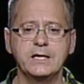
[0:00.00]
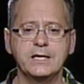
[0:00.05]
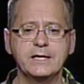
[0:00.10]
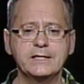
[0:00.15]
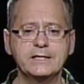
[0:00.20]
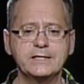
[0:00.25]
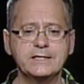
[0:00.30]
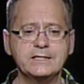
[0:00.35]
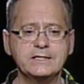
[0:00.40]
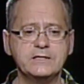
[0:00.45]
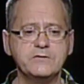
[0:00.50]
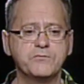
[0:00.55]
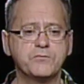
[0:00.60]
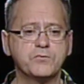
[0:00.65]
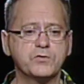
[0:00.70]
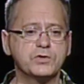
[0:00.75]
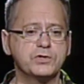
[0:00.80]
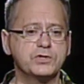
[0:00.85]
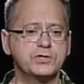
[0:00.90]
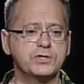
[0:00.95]
NTC
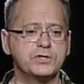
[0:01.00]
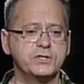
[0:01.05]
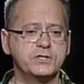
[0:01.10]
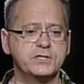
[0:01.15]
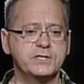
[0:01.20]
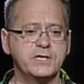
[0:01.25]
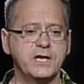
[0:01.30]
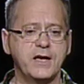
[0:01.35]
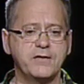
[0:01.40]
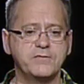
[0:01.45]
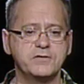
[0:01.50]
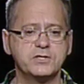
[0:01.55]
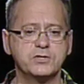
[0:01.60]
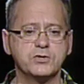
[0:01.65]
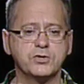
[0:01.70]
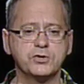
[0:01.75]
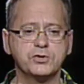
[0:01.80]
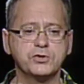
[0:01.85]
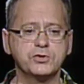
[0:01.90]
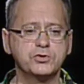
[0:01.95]
forces have
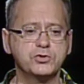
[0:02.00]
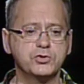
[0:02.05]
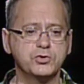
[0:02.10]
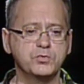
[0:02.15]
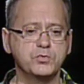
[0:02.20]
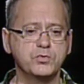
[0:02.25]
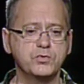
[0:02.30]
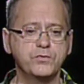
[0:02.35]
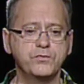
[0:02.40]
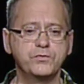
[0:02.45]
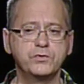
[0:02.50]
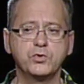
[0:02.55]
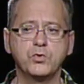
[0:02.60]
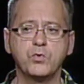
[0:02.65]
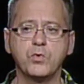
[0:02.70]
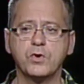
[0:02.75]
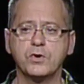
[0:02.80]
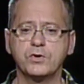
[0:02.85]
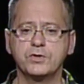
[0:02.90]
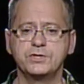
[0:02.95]
started to move
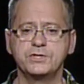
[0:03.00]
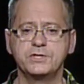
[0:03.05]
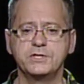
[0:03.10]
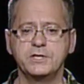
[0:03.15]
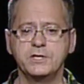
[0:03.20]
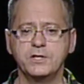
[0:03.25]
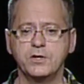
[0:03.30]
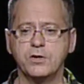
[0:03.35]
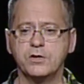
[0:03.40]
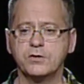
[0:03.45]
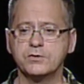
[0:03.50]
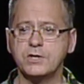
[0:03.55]
towards the